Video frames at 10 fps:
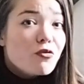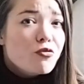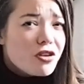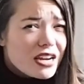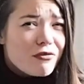
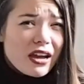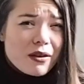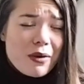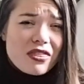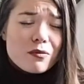Really
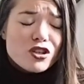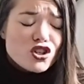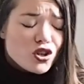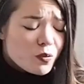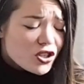recommend them.
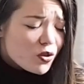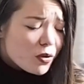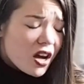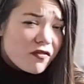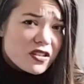Super, super
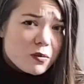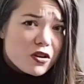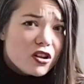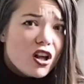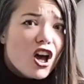
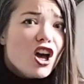comfortable.